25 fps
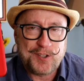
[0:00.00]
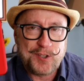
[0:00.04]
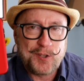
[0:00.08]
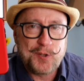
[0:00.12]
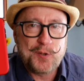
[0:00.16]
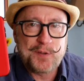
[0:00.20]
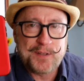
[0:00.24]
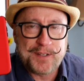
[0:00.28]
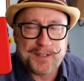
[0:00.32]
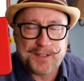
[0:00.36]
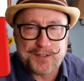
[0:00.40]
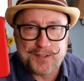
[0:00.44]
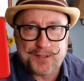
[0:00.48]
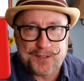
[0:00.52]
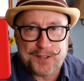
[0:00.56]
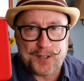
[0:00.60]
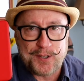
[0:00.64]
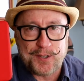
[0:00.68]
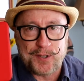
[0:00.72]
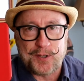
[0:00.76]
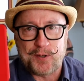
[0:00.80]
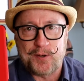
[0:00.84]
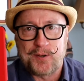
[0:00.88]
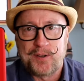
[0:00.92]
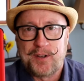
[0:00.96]
you can
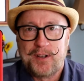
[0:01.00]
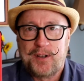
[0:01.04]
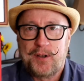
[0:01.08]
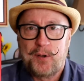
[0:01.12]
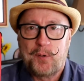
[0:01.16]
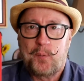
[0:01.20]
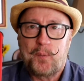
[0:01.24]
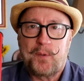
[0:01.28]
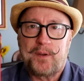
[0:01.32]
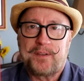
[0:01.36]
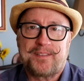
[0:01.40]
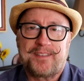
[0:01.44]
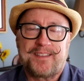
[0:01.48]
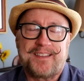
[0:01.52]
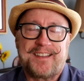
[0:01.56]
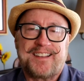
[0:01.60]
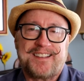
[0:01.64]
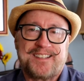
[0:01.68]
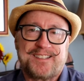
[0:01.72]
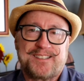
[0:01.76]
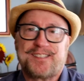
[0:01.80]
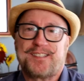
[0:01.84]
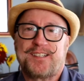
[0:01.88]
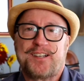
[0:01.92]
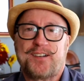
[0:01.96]
do with the
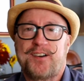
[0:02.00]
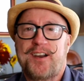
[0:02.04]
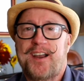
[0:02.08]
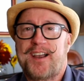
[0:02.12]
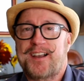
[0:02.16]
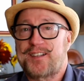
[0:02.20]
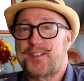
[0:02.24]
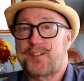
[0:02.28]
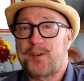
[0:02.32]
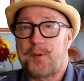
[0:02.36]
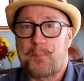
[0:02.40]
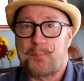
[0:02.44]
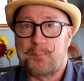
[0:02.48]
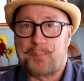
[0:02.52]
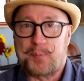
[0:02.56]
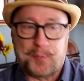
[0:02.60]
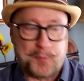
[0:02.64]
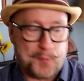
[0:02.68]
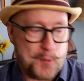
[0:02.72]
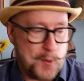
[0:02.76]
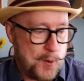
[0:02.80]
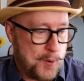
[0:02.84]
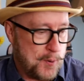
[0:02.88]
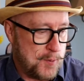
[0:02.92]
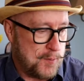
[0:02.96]
SiriX
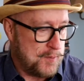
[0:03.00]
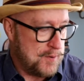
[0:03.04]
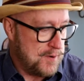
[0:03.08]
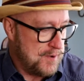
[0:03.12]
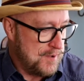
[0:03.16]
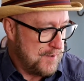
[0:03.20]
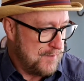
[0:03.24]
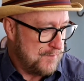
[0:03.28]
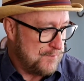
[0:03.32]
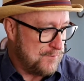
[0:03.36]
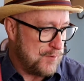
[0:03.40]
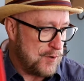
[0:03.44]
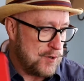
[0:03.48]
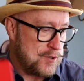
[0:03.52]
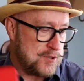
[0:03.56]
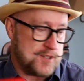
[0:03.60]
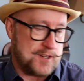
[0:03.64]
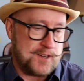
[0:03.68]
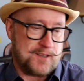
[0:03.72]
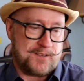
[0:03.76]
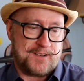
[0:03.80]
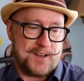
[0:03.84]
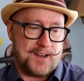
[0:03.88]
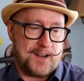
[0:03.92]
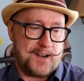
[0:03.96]
Pro
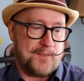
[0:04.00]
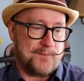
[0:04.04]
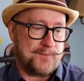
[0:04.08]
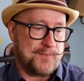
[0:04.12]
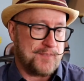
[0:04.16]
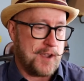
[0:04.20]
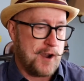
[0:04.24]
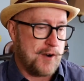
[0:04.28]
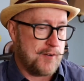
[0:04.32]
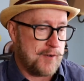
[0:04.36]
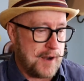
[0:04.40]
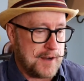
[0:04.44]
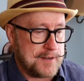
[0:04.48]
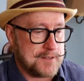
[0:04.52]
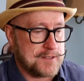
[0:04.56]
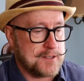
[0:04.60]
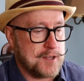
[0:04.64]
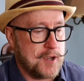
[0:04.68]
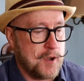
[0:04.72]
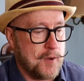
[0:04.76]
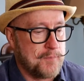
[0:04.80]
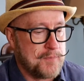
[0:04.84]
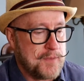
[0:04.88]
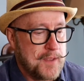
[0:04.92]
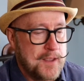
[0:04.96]
version here. All right,
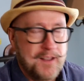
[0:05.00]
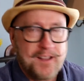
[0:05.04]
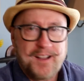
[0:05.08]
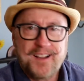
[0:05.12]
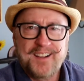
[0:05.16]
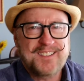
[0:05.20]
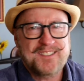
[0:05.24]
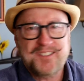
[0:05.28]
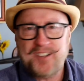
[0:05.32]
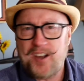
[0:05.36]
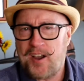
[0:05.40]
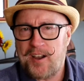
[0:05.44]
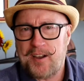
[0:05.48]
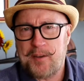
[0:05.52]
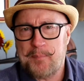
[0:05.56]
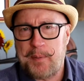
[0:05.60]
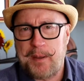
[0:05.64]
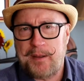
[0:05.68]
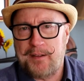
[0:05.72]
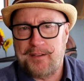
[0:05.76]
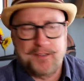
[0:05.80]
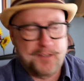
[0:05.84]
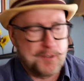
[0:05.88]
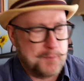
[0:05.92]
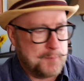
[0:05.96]
so let's talk
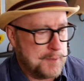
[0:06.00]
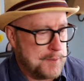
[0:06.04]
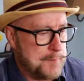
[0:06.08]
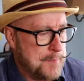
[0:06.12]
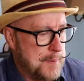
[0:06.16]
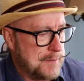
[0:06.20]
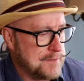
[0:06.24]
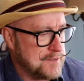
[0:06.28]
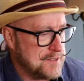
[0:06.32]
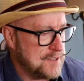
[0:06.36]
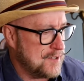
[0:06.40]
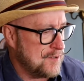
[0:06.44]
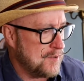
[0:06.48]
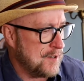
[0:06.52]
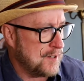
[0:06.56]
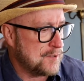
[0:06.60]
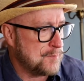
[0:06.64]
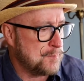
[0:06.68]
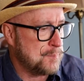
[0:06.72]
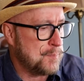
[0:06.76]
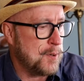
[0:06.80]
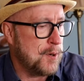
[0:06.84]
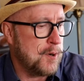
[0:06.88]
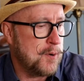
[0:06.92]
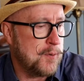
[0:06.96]
about a little bit about SiriX
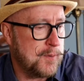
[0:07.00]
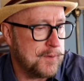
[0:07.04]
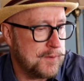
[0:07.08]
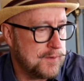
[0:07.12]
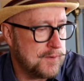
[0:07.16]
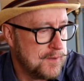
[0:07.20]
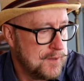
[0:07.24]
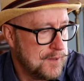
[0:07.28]
Pro.